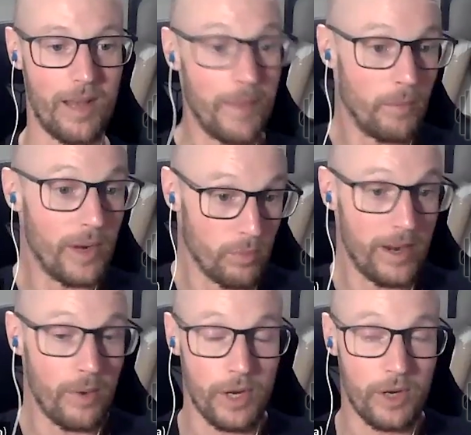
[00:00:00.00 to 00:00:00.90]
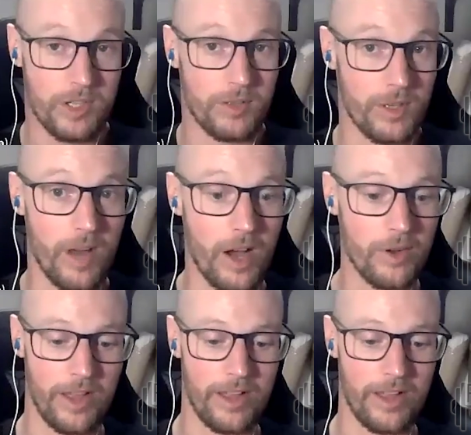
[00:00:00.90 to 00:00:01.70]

I mean, we also do know